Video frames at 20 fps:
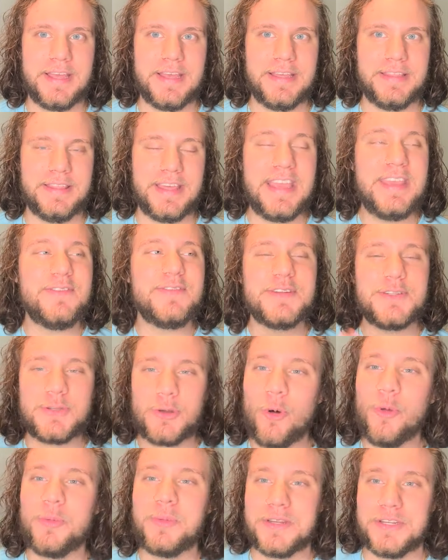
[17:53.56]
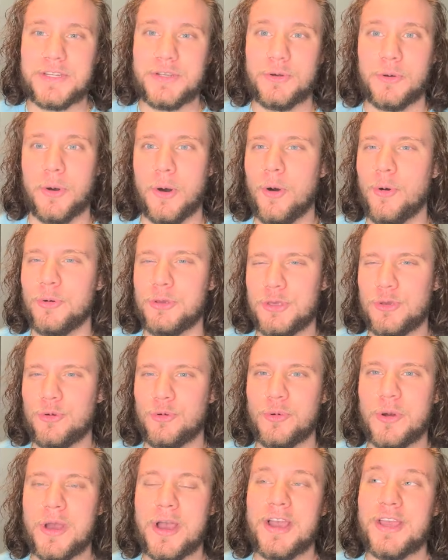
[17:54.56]
They even told me too, oh,
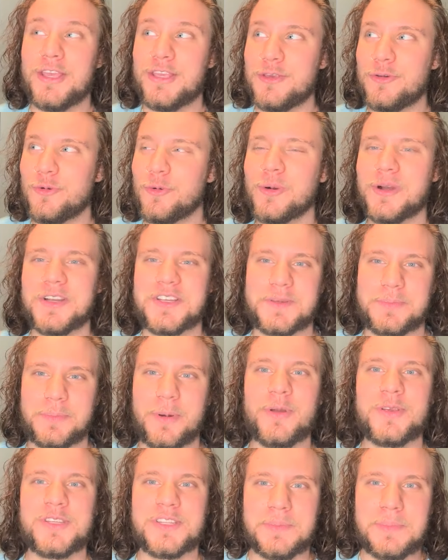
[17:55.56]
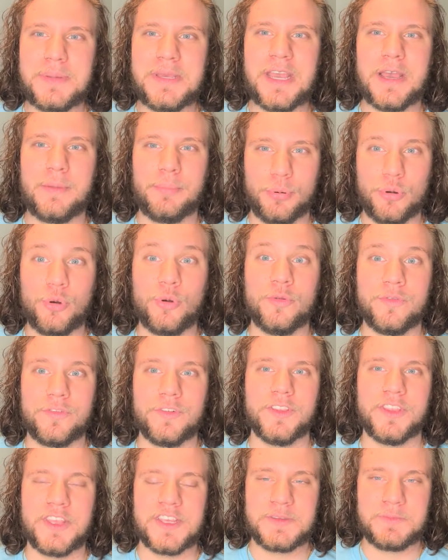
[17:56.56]
you weren't supposed to be approved
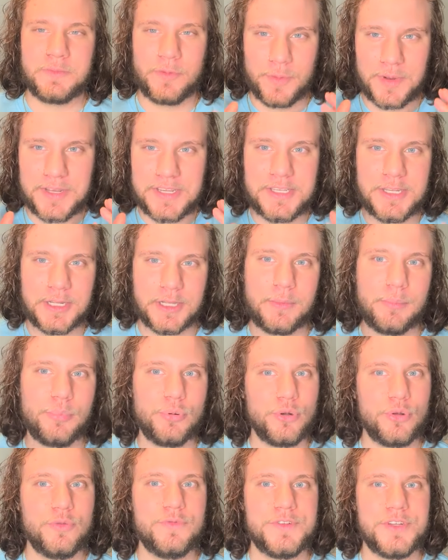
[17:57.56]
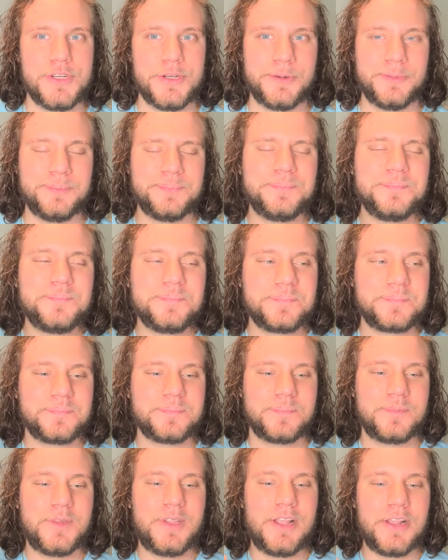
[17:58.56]
for this, but we still approved you.
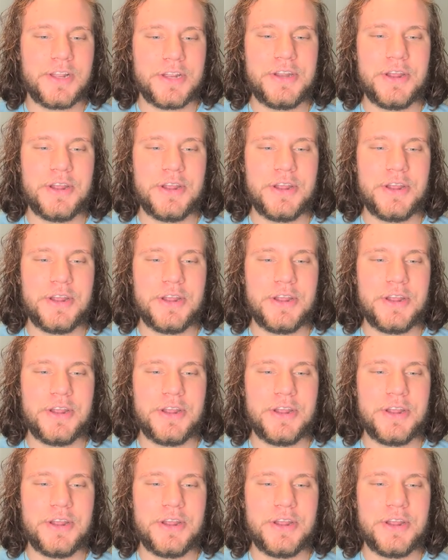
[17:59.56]
You